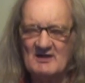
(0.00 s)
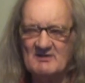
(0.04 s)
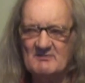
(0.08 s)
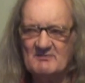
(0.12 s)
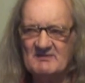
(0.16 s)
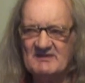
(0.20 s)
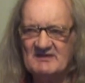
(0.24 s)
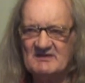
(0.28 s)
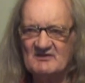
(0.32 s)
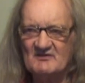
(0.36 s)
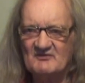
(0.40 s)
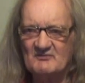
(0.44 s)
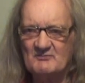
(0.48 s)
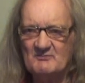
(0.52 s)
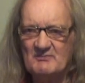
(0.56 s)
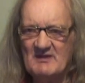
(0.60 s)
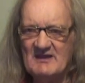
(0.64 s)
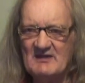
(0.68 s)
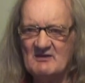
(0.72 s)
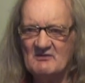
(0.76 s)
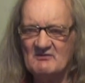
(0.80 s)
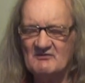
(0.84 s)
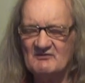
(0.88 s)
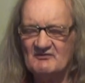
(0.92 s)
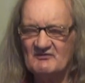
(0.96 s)
because
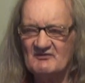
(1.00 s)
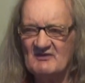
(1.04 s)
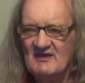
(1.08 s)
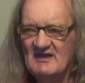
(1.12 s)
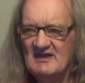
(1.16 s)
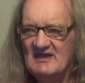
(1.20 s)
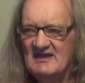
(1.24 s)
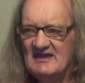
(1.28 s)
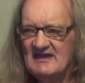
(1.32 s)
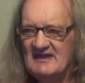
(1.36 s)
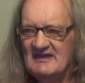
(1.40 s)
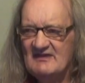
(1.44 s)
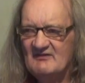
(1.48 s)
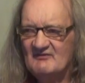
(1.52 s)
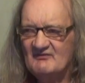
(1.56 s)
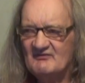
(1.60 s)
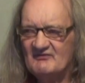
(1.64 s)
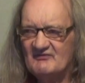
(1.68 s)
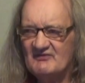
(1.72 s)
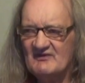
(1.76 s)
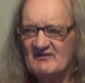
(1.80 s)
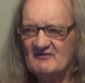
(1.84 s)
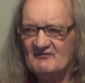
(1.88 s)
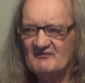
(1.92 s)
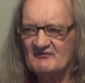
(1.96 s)
parents
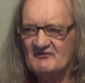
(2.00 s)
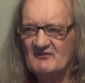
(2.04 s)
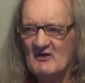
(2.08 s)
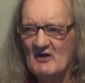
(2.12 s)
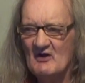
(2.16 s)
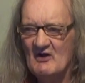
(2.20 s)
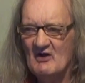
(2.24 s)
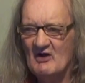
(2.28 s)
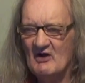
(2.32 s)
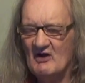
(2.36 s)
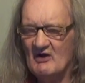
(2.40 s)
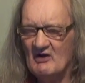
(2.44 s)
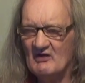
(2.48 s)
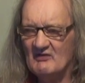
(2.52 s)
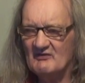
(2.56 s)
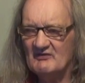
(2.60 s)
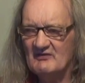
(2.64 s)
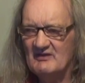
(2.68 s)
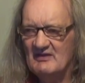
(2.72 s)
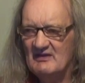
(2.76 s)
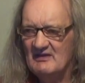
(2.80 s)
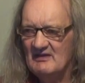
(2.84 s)
insist on